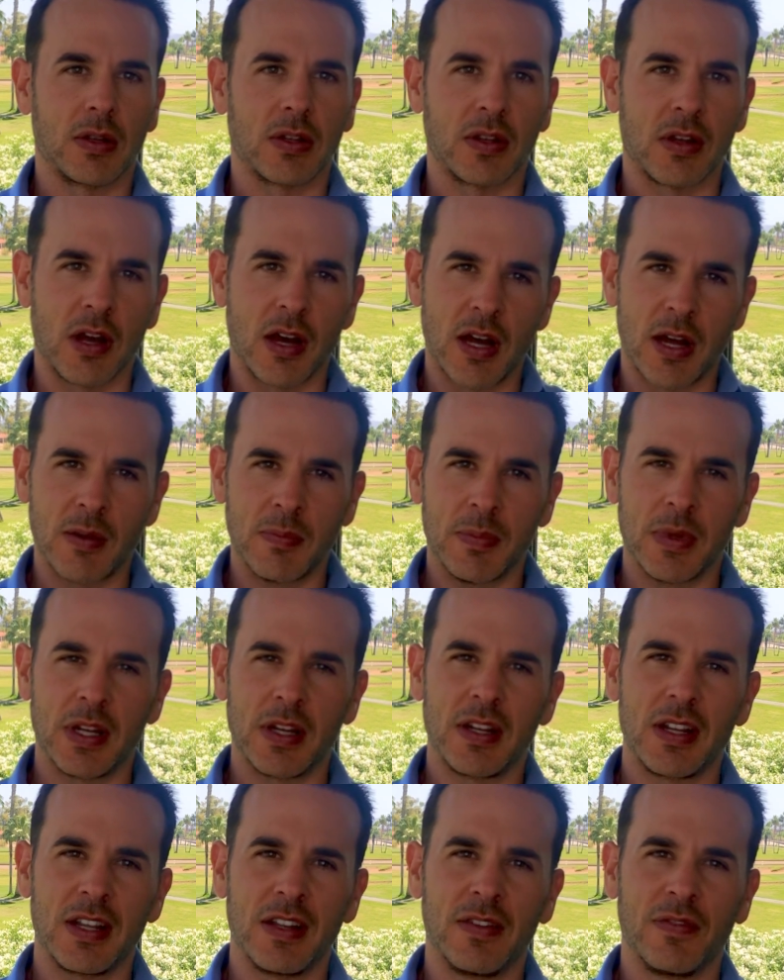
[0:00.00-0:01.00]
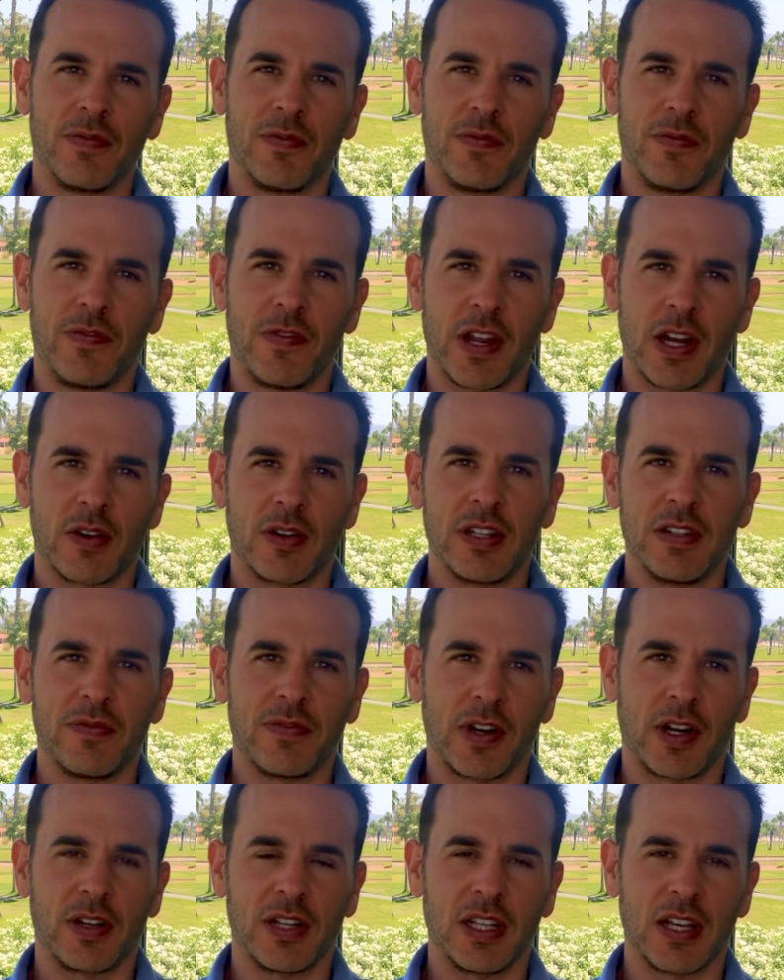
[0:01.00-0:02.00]
come in very,
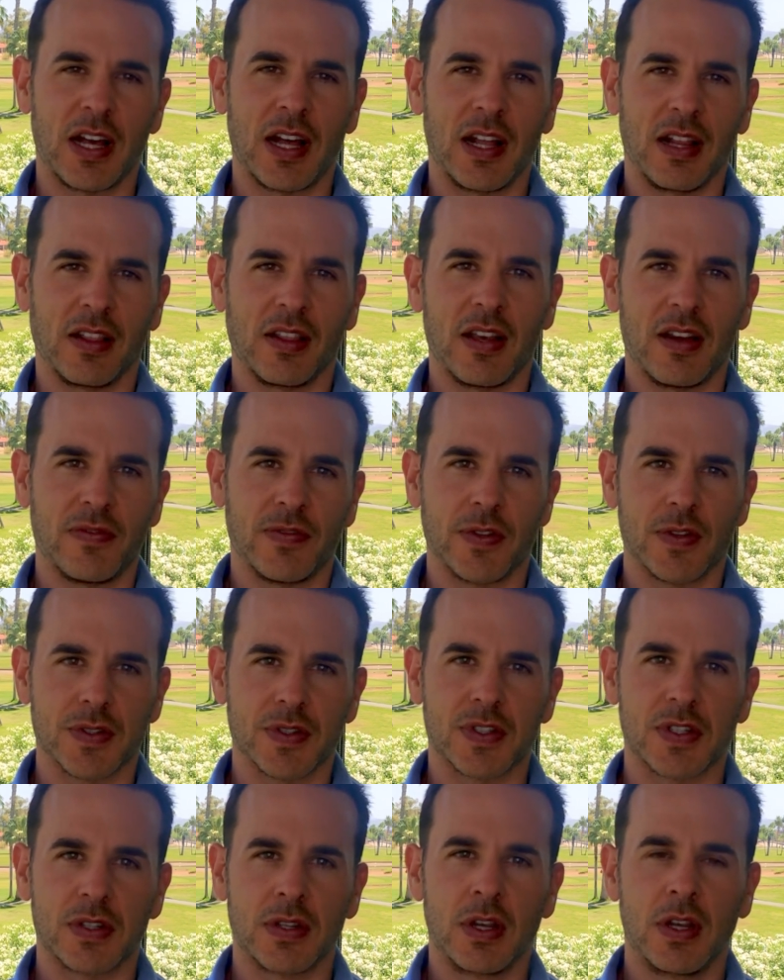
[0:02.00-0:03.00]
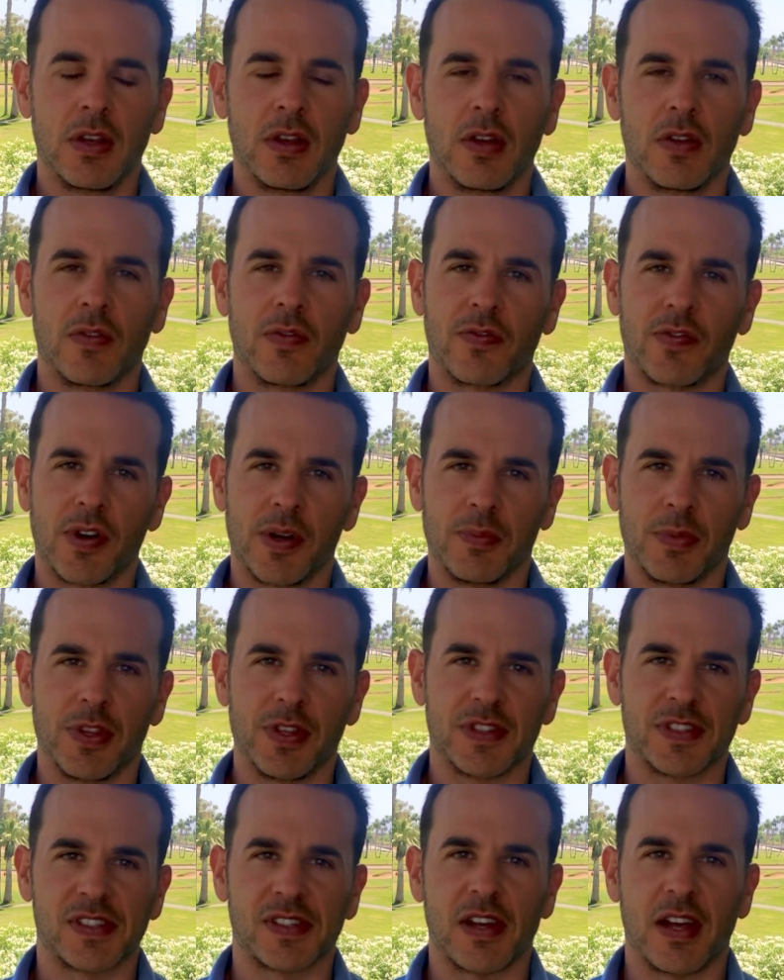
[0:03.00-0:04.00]
very high levels from
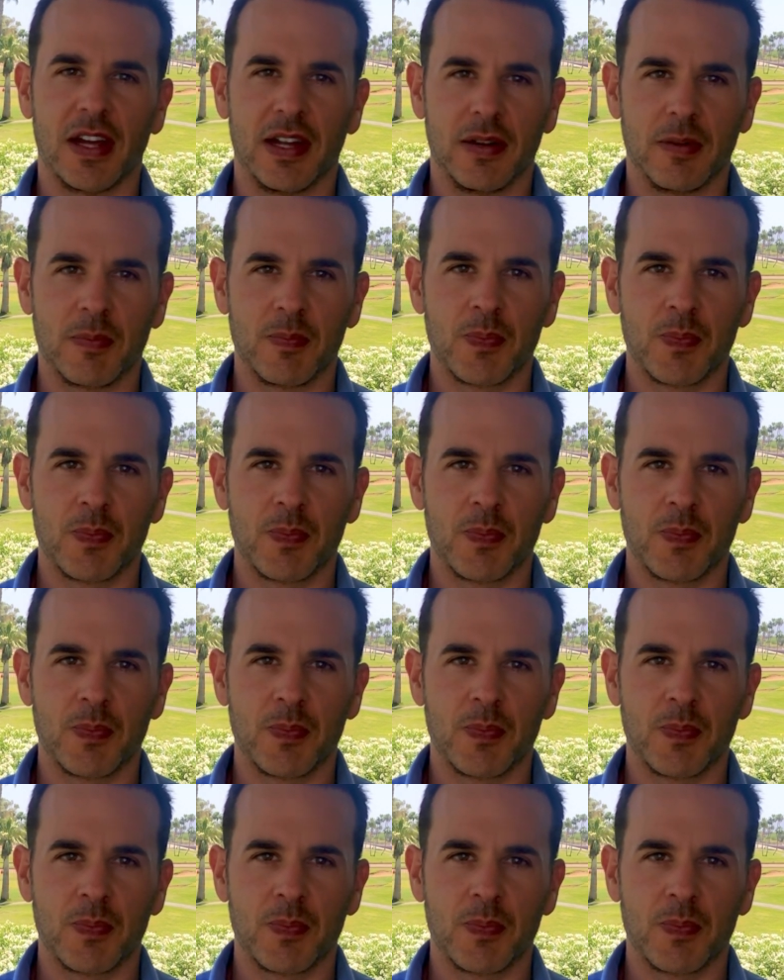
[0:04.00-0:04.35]
the sun.